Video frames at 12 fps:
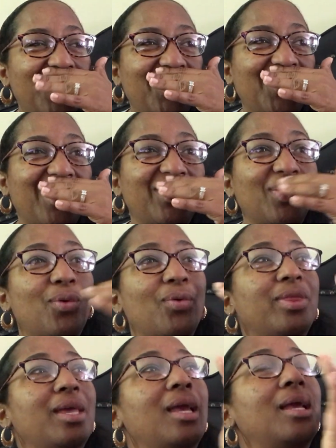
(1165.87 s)
throughout the whole
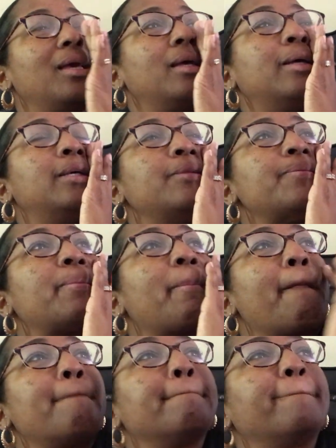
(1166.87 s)
thing.
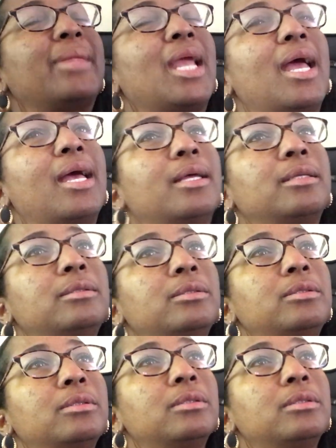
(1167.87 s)
And